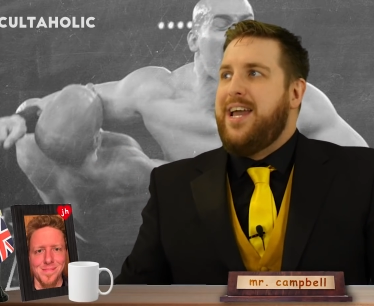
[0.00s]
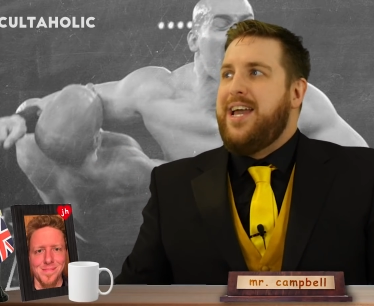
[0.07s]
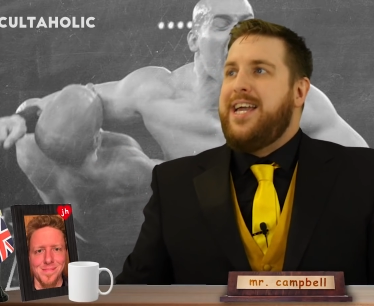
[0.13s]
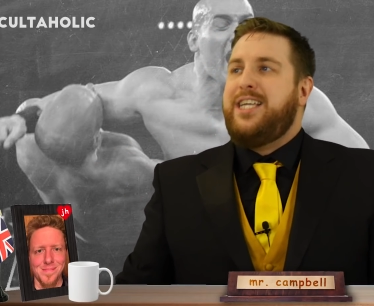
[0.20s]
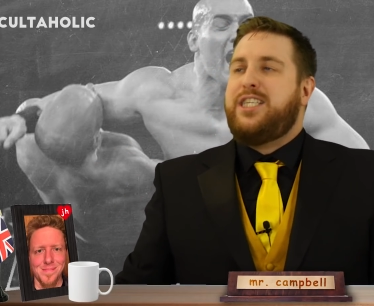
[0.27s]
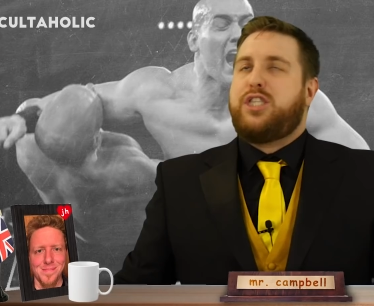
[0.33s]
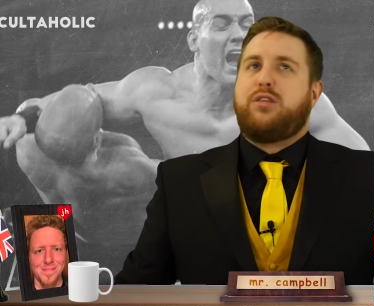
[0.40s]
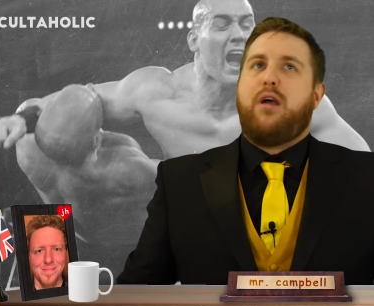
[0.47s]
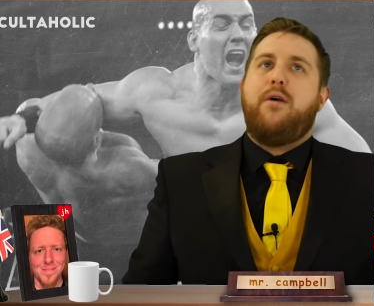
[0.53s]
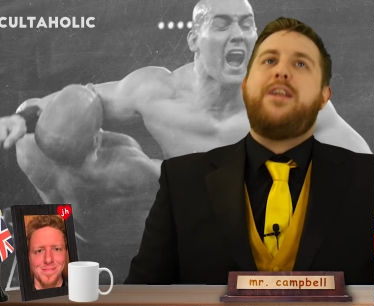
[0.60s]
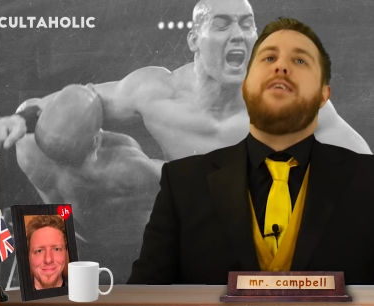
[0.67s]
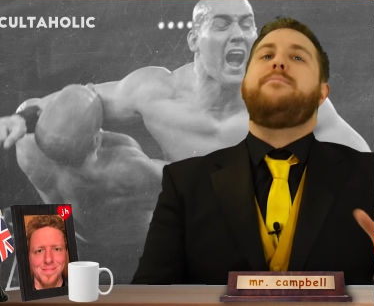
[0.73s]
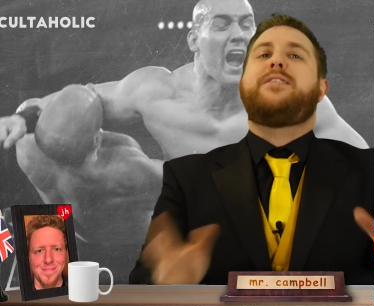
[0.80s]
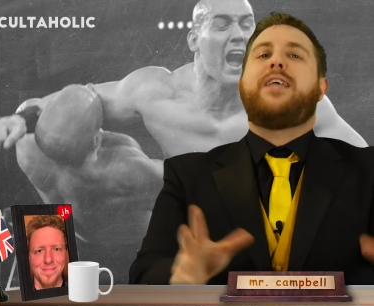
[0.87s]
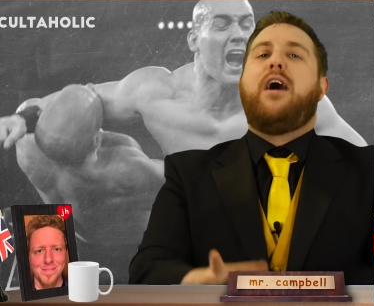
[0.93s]
Speaker 1: He's throwing
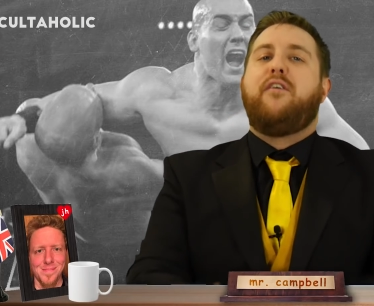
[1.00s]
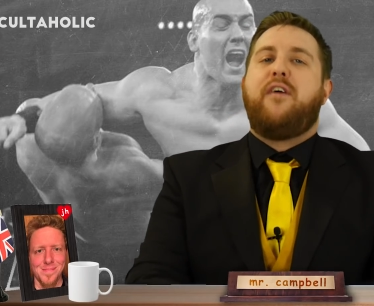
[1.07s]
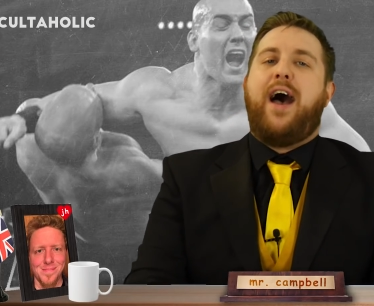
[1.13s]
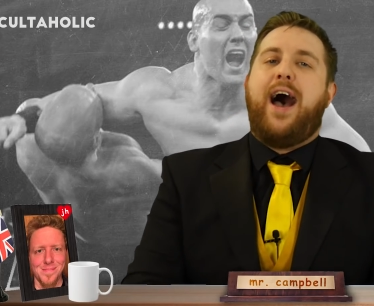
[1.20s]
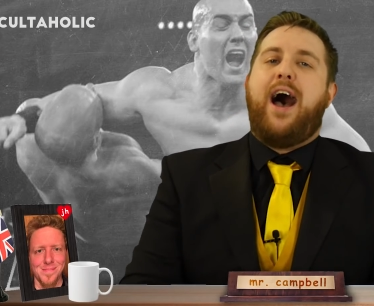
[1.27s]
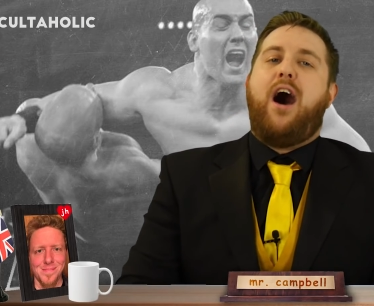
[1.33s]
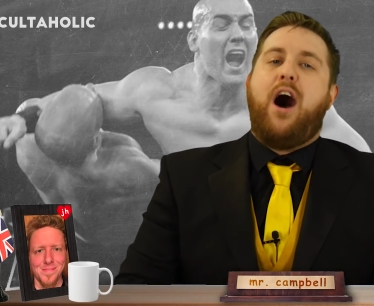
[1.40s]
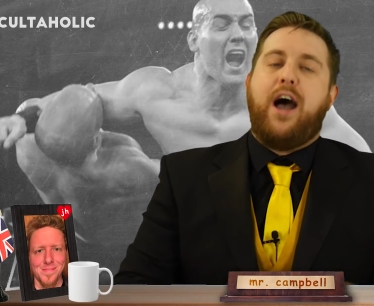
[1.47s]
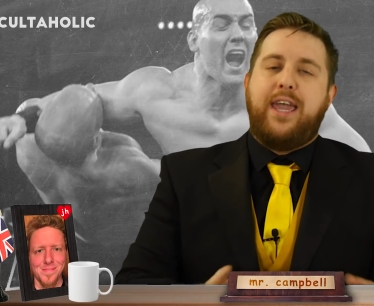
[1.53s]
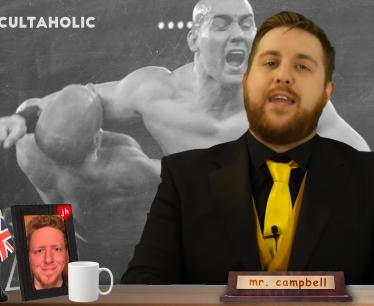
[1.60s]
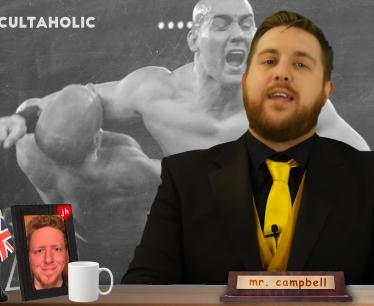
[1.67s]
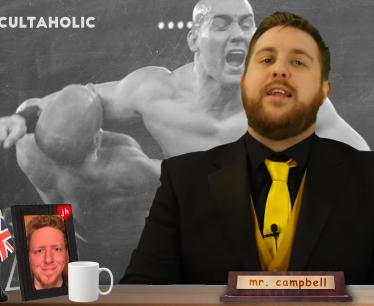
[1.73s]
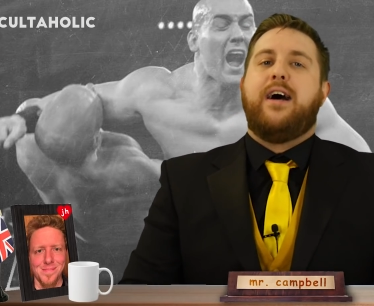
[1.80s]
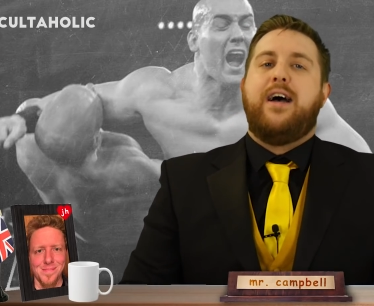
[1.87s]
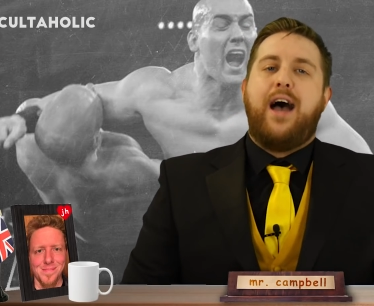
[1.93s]
himself at
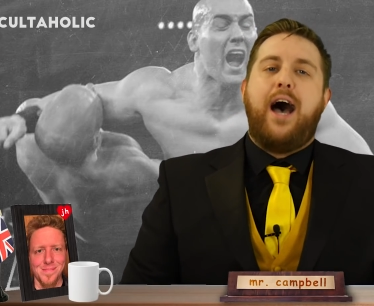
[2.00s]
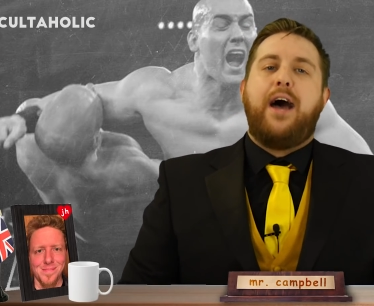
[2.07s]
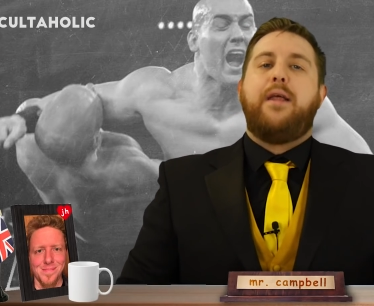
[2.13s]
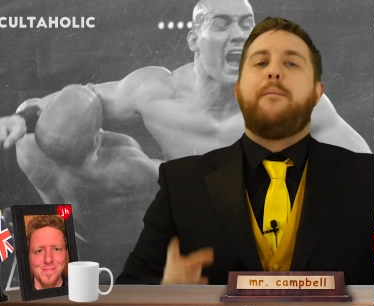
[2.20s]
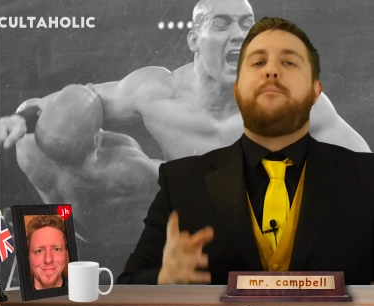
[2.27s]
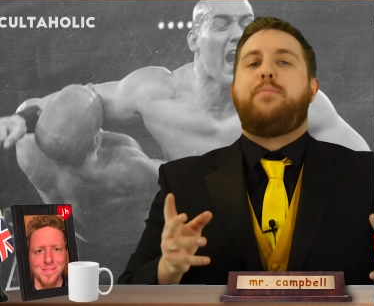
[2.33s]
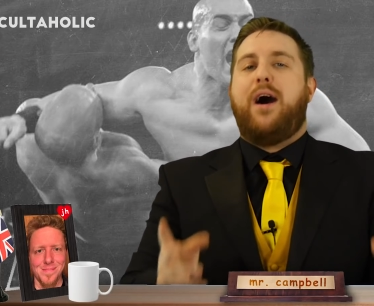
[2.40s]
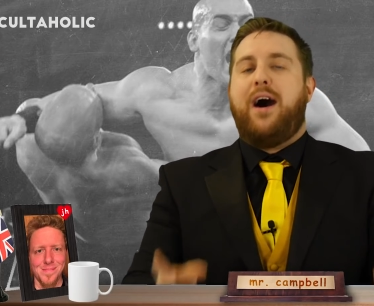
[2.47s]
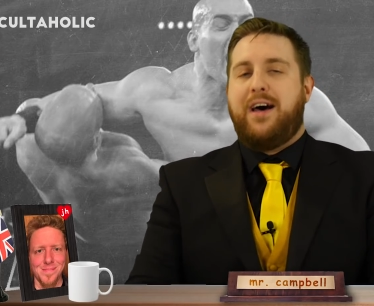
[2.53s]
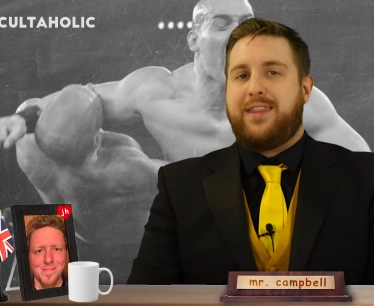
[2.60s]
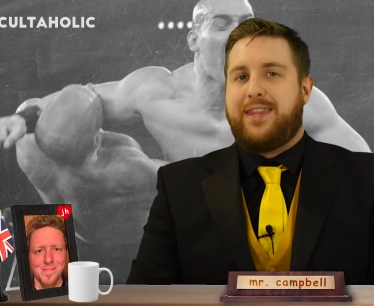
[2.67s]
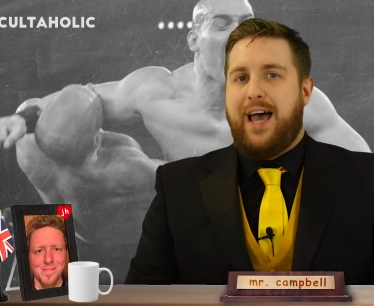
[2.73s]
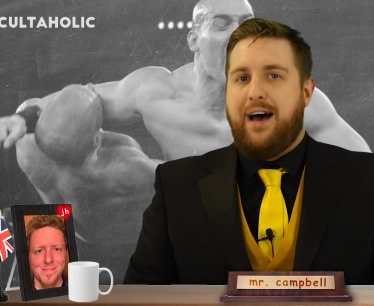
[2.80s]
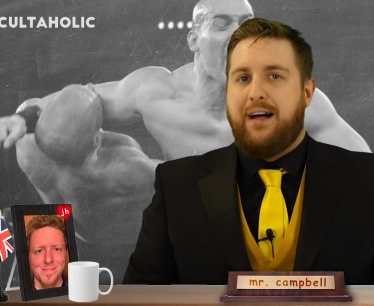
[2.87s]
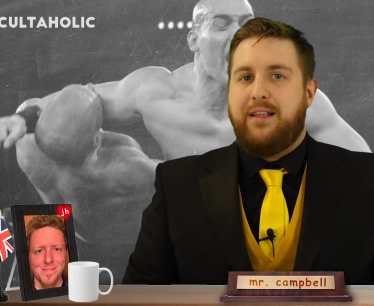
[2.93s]
Aichner and at
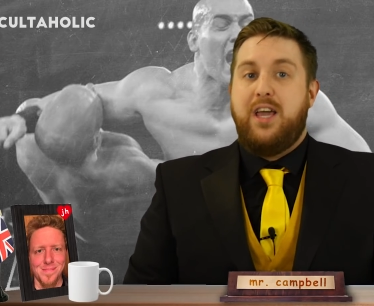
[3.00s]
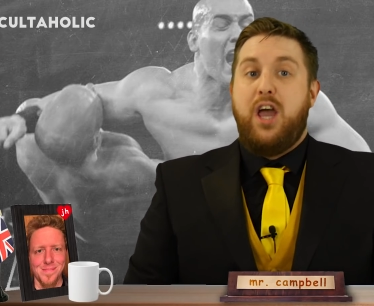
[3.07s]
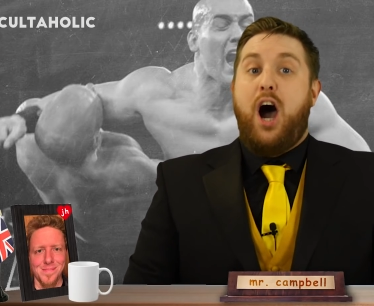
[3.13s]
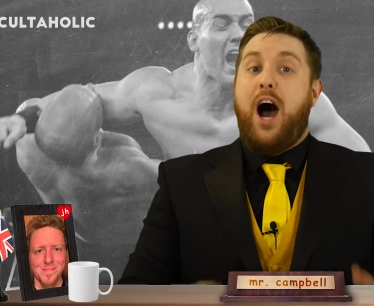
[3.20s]
Barthel.